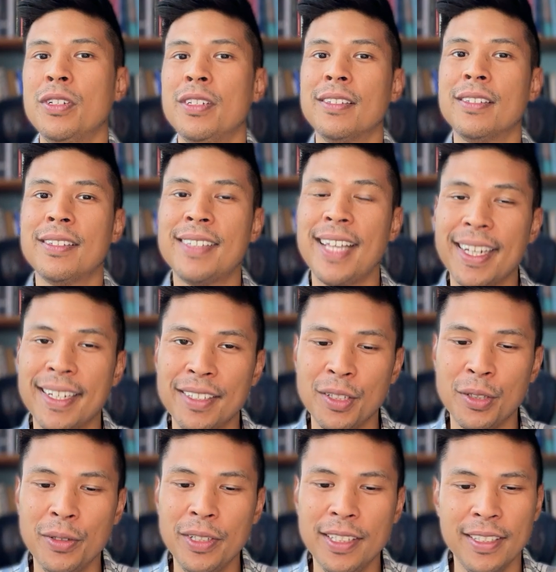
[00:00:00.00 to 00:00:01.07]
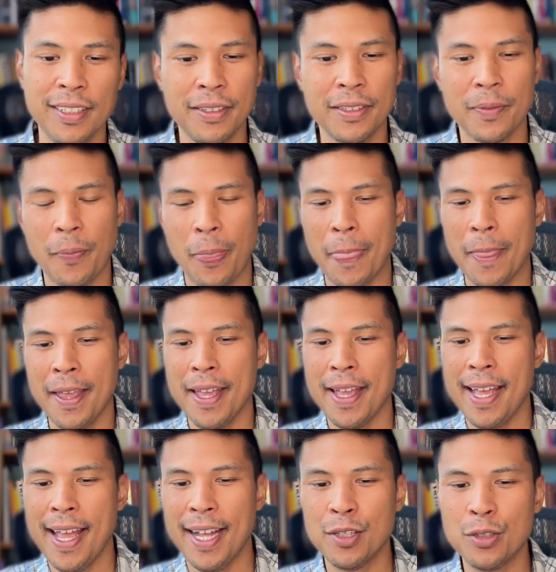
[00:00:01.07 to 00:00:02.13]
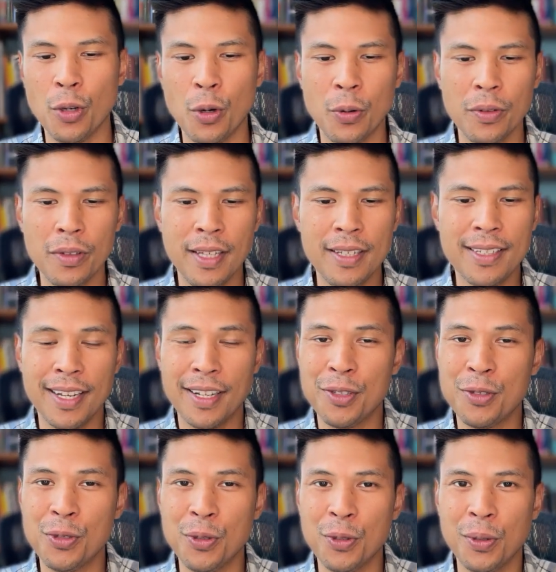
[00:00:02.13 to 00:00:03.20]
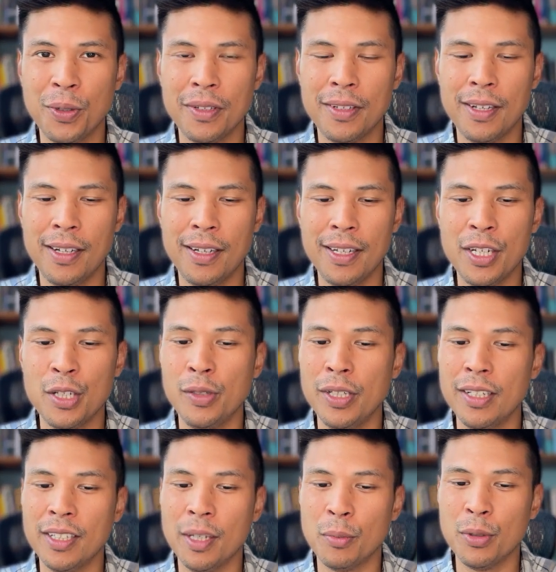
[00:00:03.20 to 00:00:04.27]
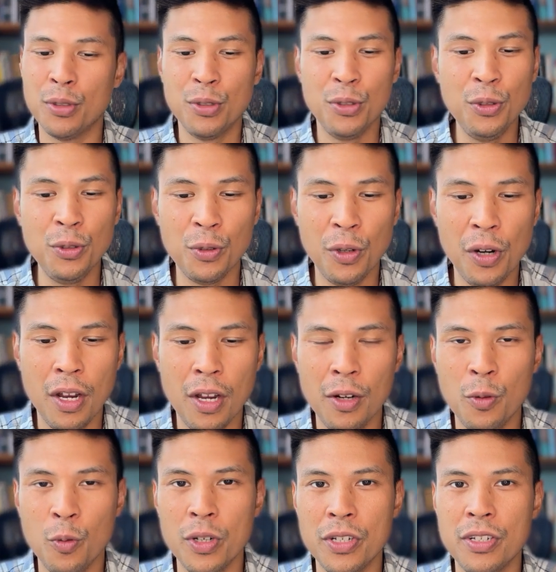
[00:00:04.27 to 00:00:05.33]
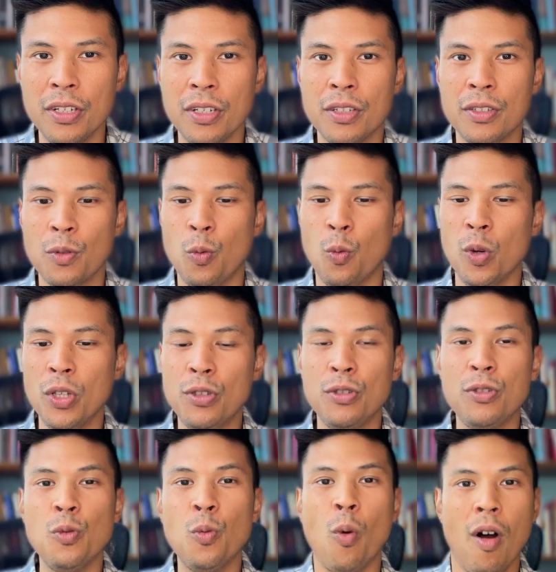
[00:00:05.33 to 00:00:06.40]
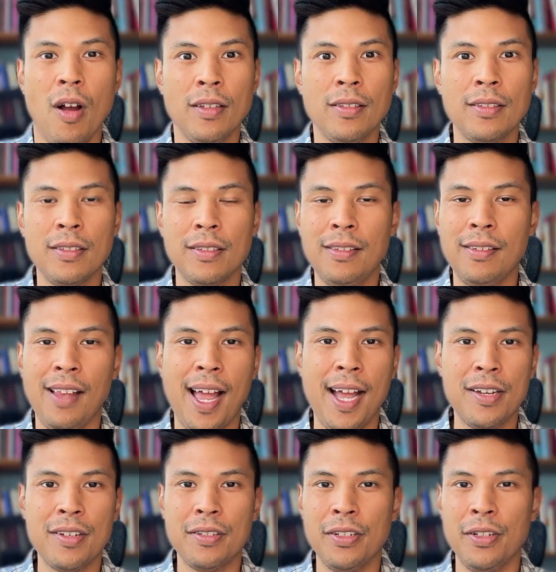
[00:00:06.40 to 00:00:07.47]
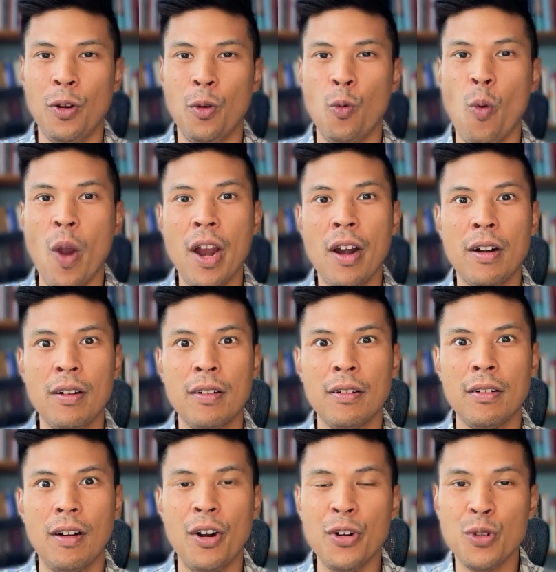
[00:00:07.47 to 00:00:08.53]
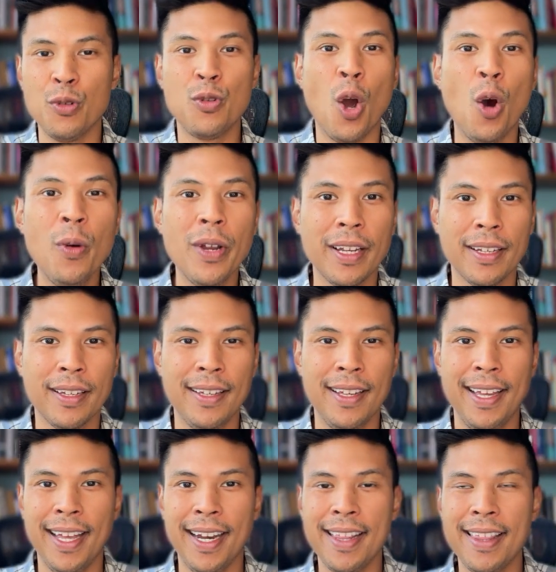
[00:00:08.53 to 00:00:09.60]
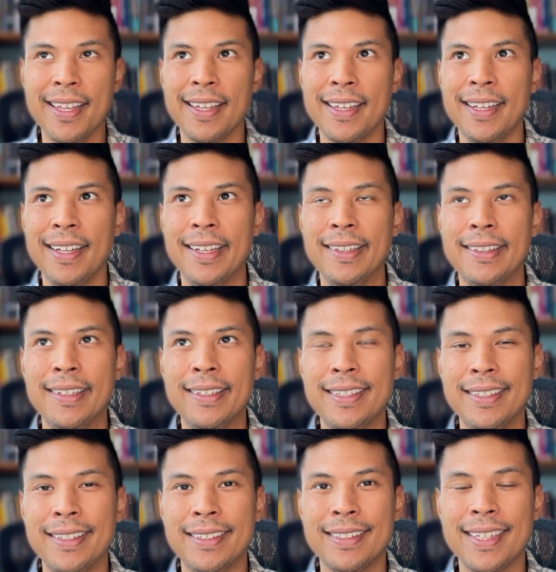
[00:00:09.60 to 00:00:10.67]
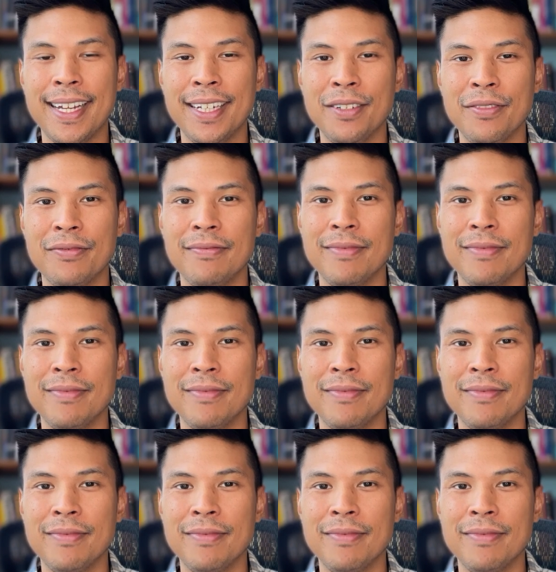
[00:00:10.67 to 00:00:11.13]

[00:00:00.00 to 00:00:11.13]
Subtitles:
is the second ingredient. And so let's get into ingredient number 2, which is what do you want / where are you going? And I think this is kind of